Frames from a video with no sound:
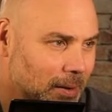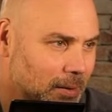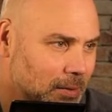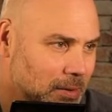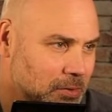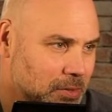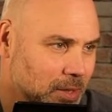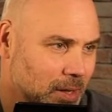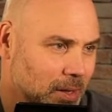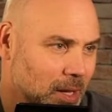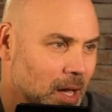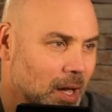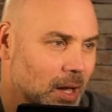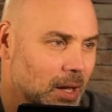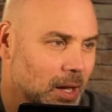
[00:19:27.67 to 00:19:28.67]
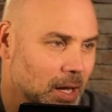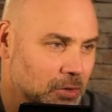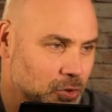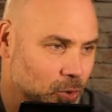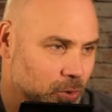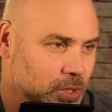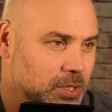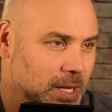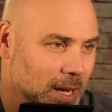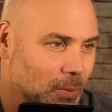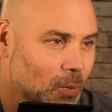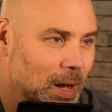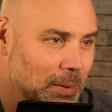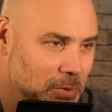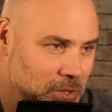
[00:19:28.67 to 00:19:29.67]
Let's see. Georgia Tech
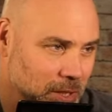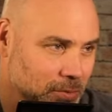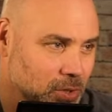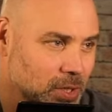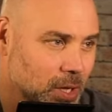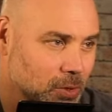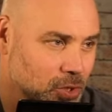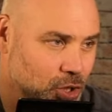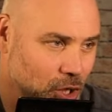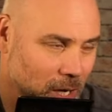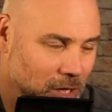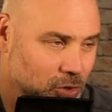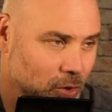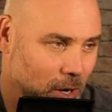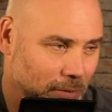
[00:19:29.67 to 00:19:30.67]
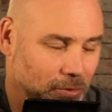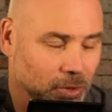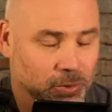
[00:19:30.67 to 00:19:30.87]
wide receivers coach Josh Crawford,